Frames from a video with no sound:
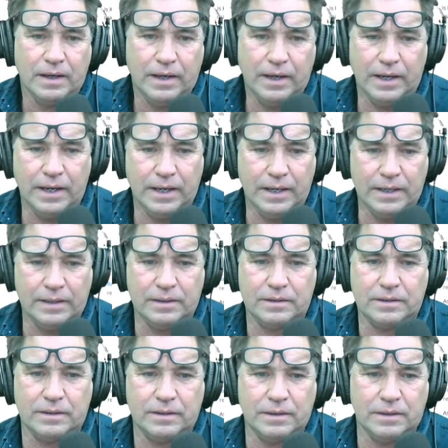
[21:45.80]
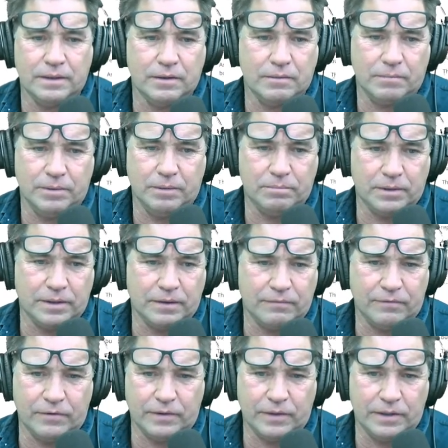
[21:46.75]
And you know, people have
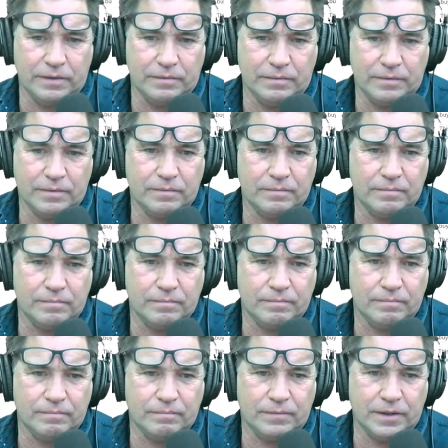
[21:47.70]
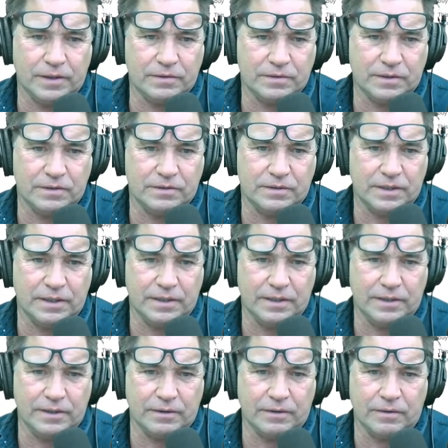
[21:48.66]
varying things they say
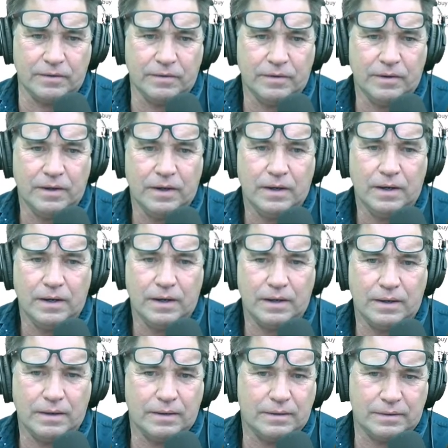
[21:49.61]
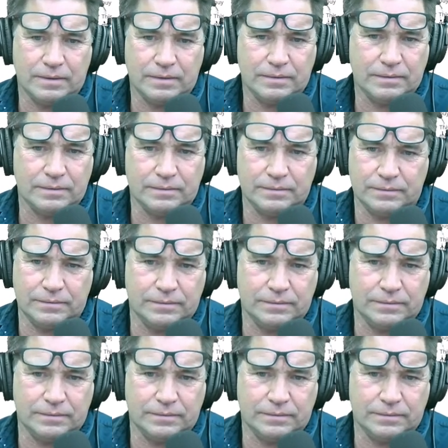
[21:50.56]
here. Uh,